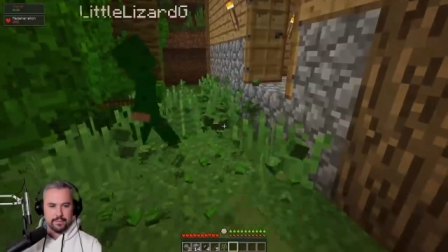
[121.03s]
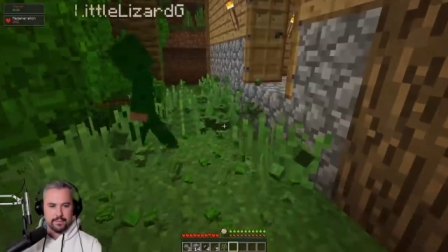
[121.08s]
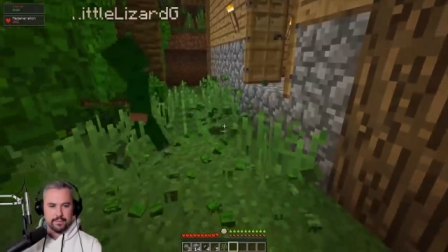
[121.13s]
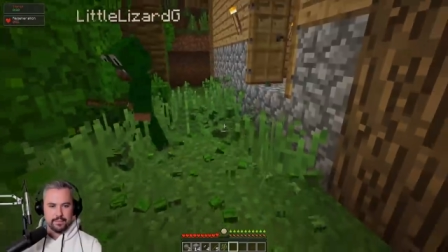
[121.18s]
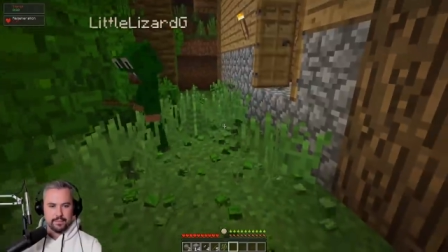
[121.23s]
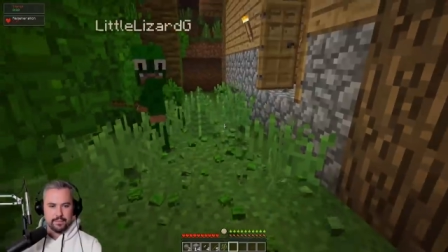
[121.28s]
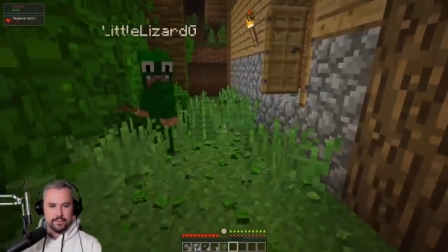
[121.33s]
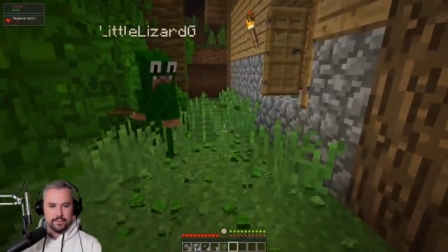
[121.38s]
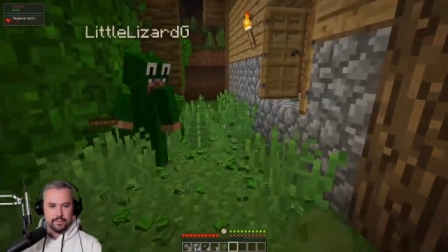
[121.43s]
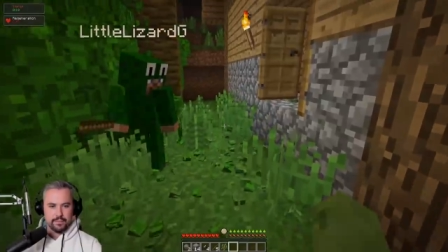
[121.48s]

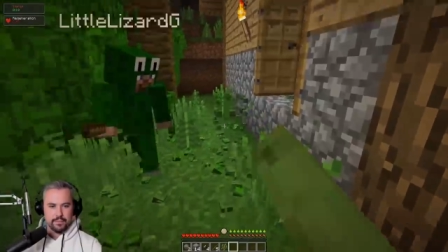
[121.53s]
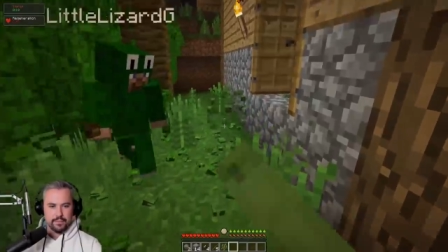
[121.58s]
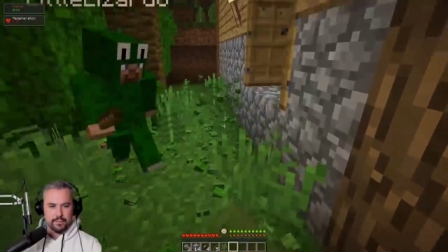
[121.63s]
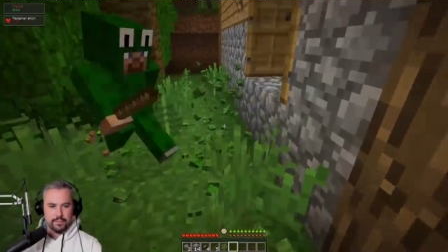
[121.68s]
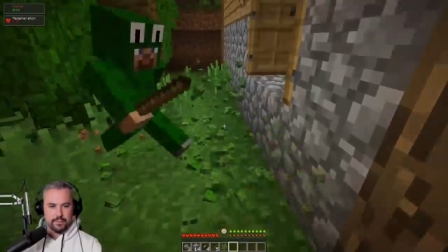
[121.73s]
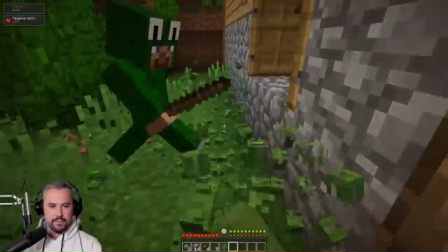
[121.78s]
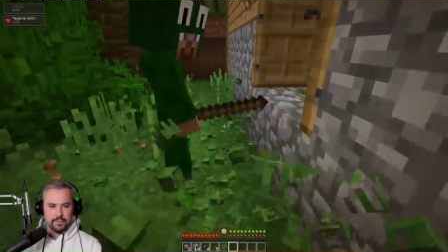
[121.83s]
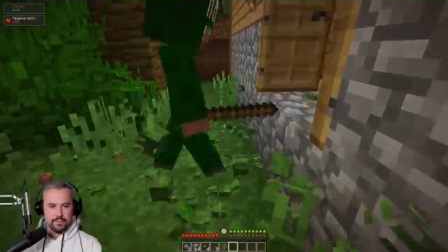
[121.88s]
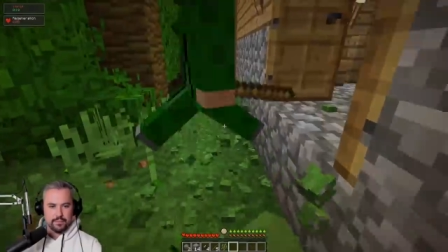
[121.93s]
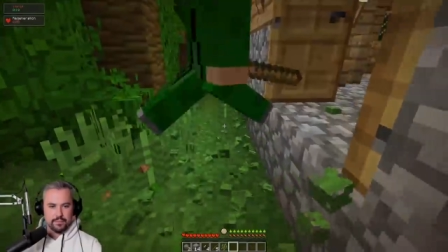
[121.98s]
go. We
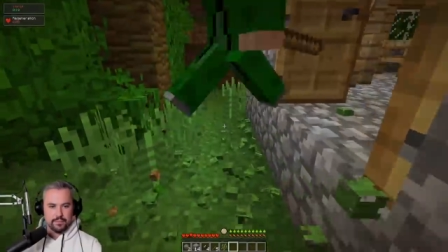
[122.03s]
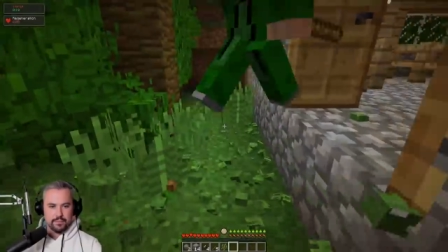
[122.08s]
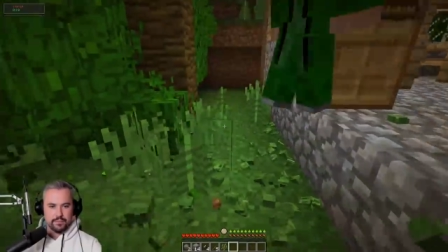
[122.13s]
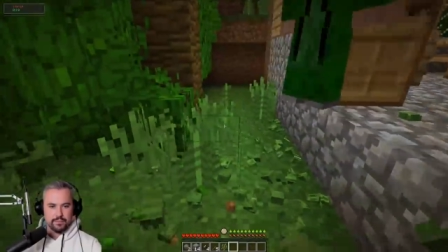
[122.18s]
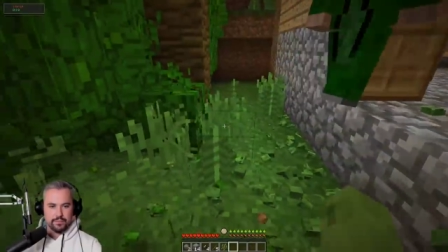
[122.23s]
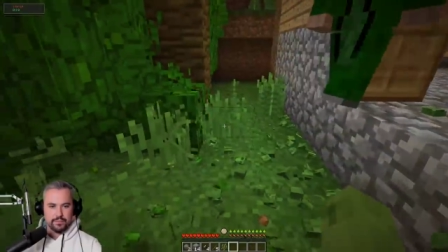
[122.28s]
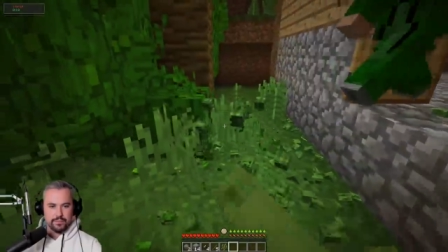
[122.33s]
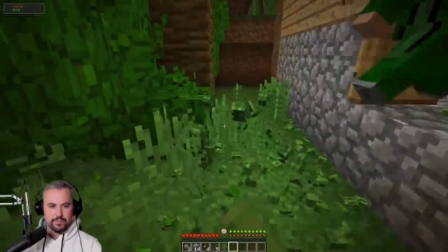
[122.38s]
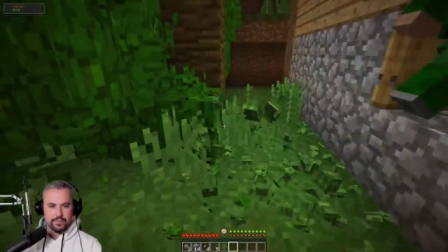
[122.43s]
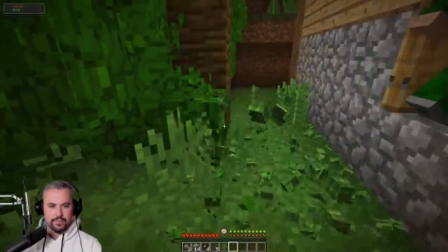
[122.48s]
can make a
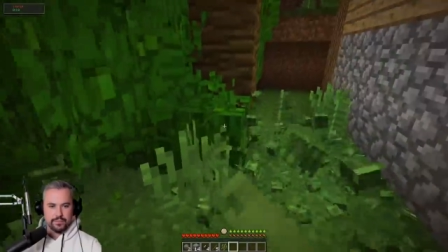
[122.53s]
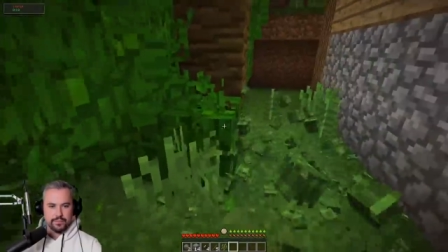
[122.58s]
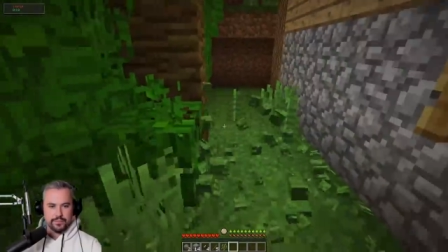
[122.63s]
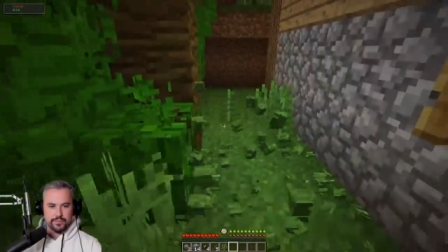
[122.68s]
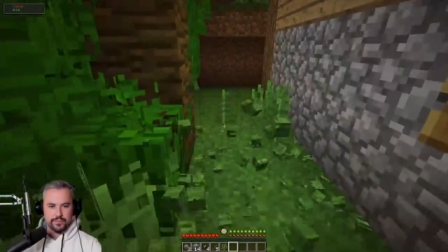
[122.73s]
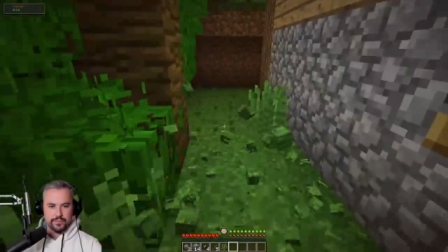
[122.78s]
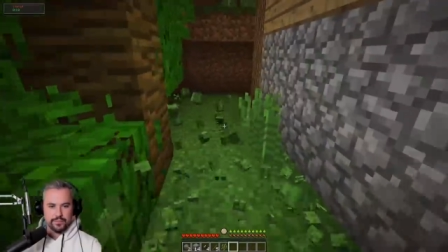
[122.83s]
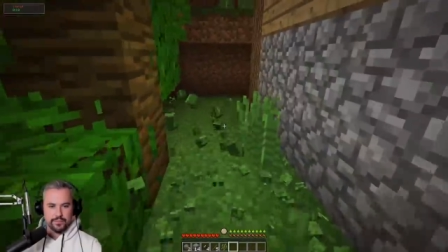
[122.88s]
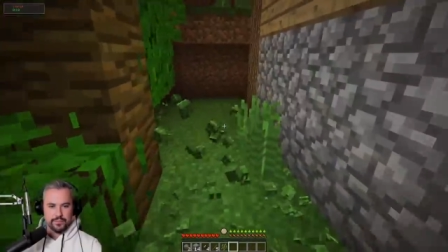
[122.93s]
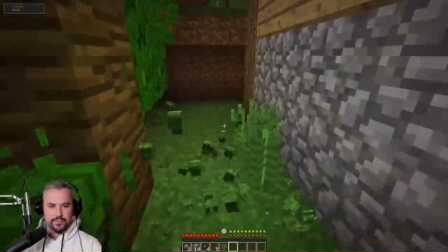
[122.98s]
little
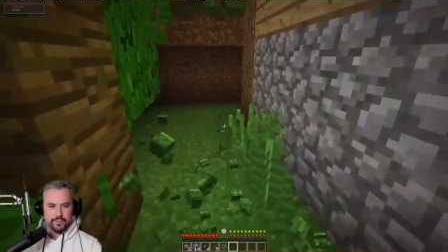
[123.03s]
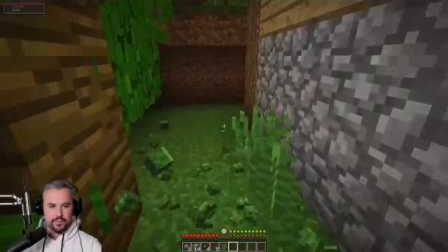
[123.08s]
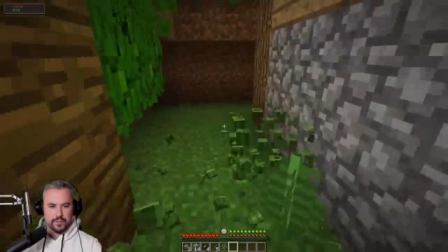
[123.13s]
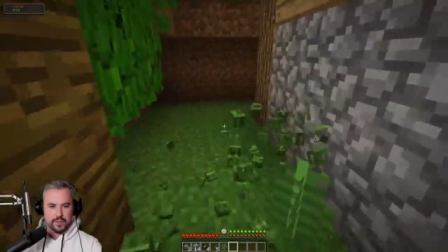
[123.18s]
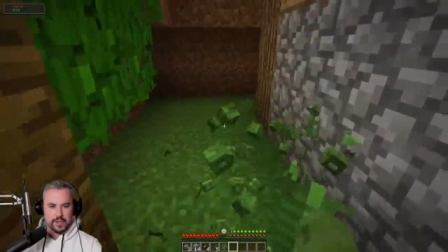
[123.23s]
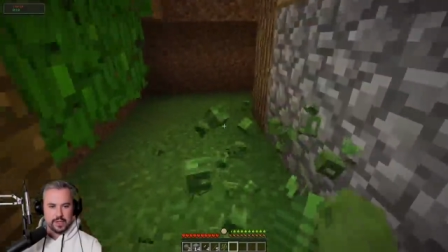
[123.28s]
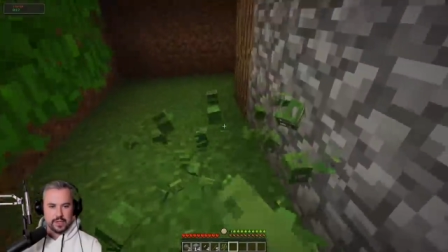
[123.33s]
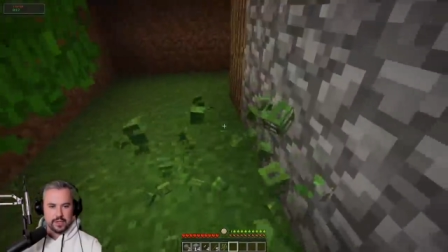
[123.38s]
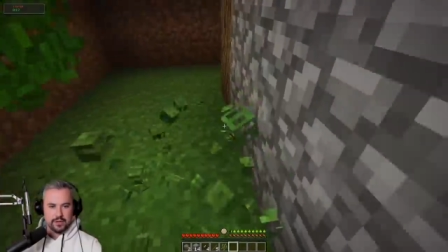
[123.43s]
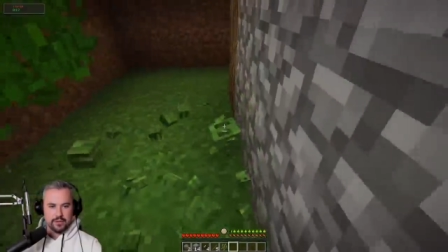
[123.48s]
flint
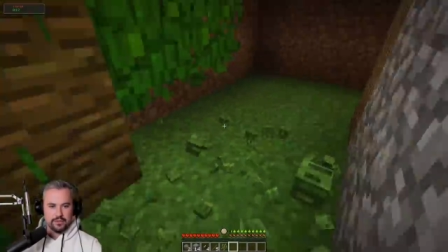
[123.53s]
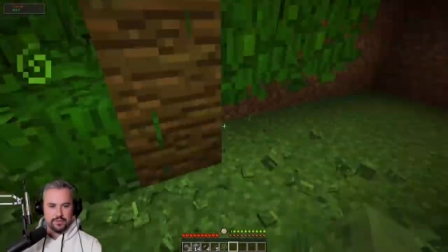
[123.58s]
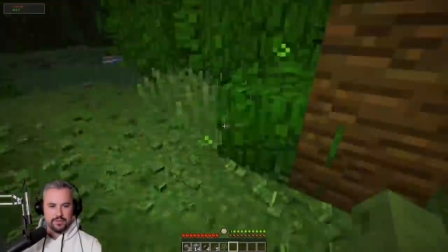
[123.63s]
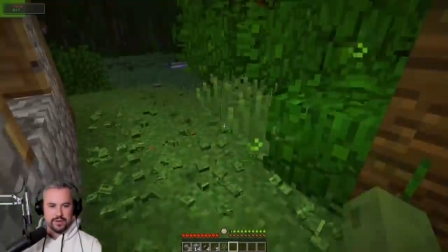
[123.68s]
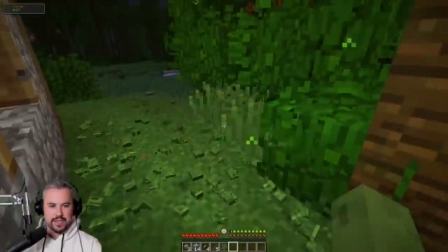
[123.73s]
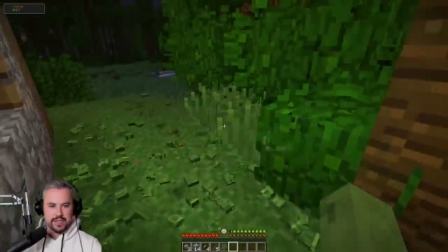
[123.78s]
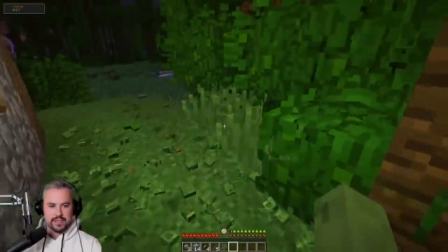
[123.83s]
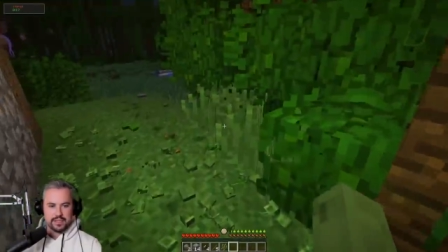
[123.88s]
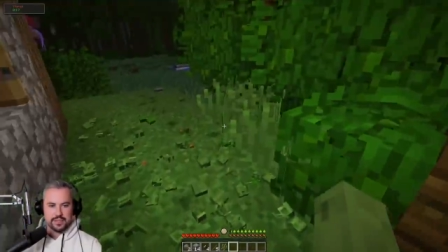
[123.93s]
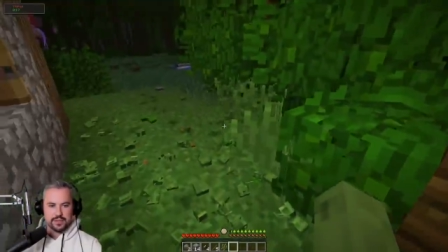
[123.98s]

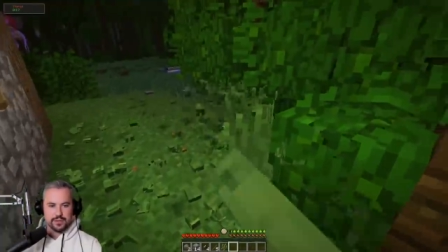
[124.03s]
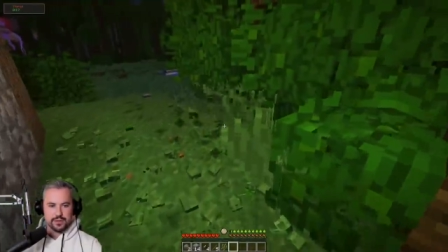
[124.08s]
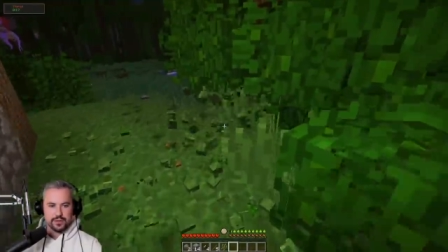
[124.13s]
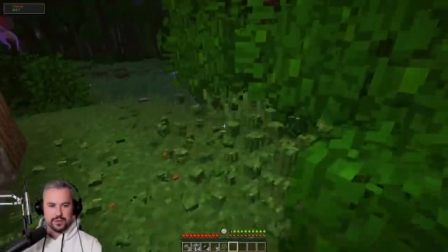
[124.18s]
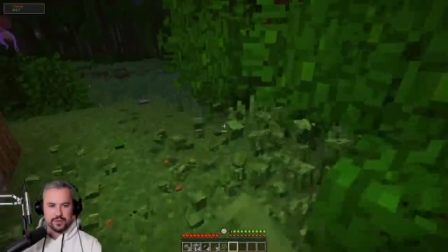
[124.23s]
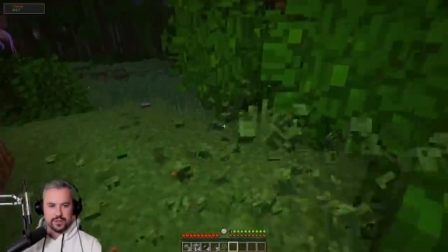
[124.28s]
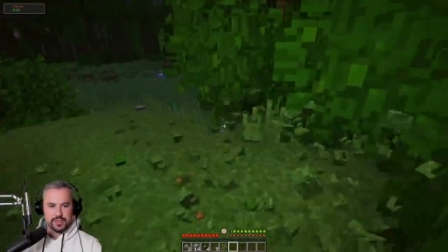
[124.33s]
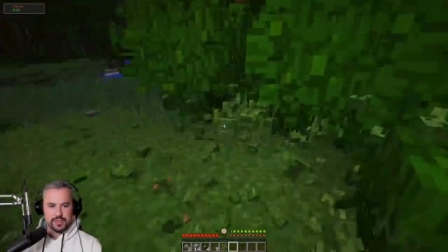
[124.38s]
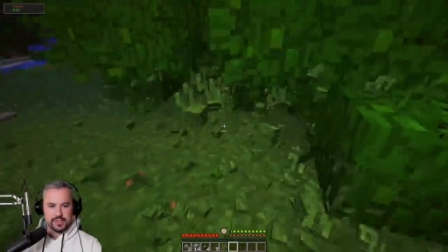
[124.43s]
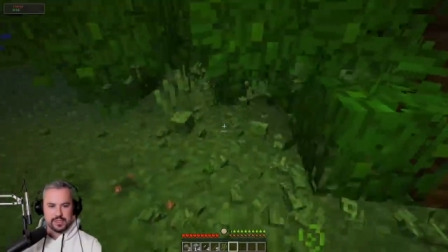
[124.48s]
knife. Flint
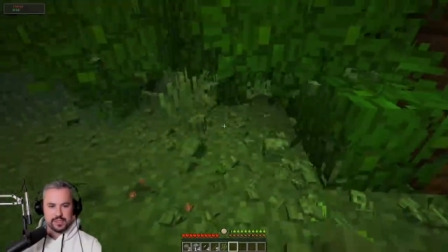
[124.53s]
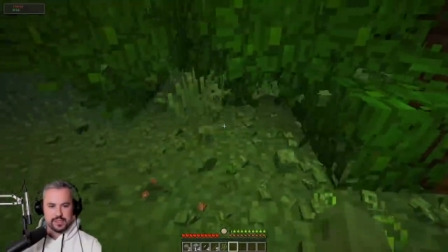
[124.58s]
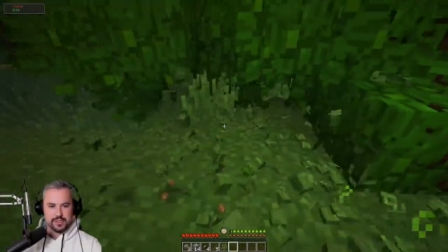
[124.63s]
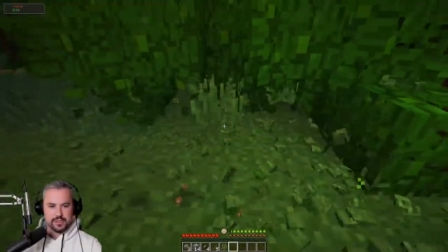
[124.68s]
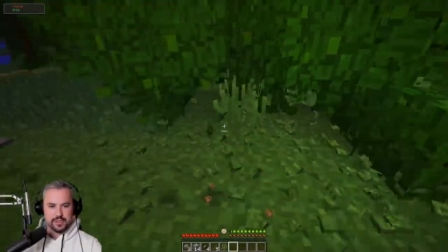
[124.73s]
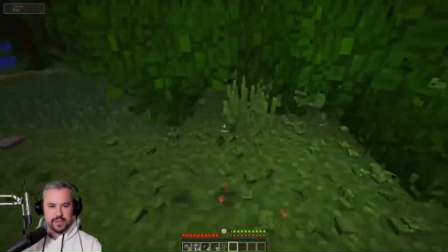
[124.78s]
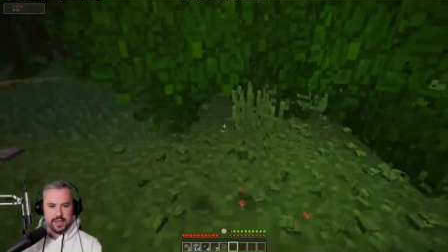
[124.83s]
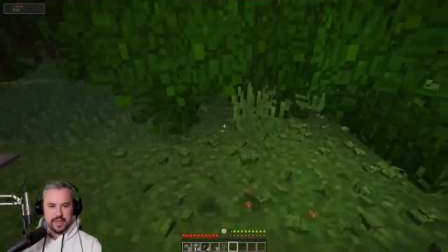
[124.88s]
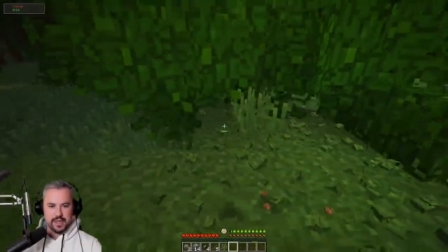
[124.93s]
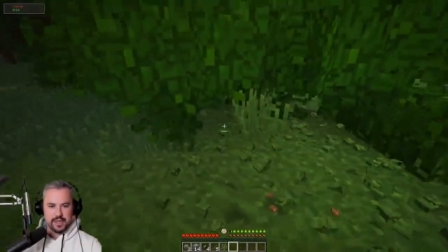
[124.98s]
tools.
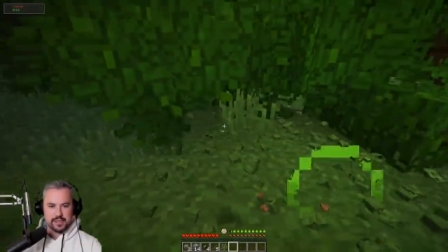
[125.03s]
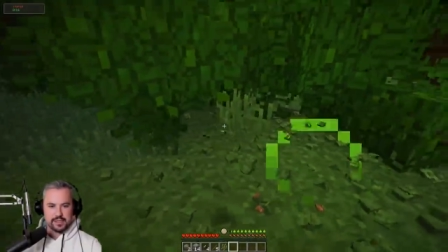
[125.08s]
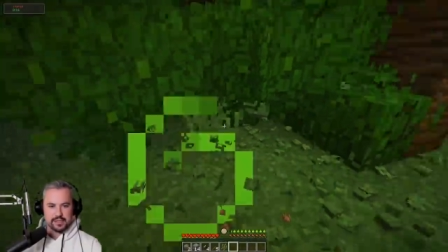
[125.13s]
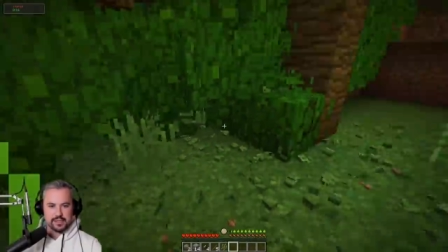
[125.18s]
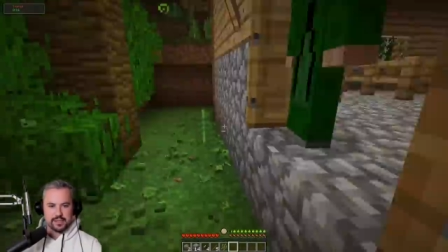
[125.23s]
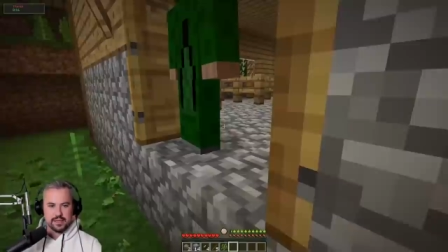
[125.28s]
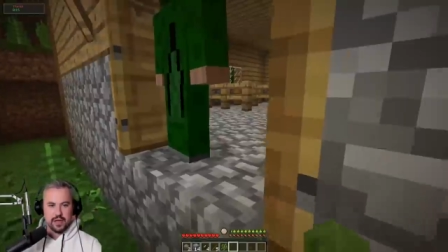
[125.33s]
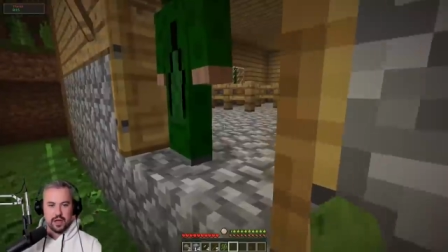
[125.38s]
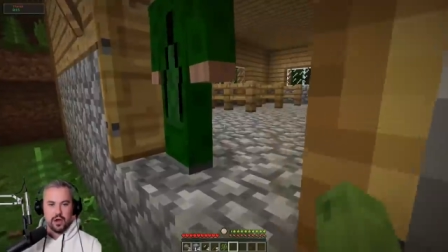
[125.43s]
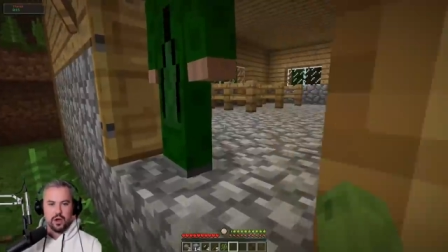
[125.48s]
Yes.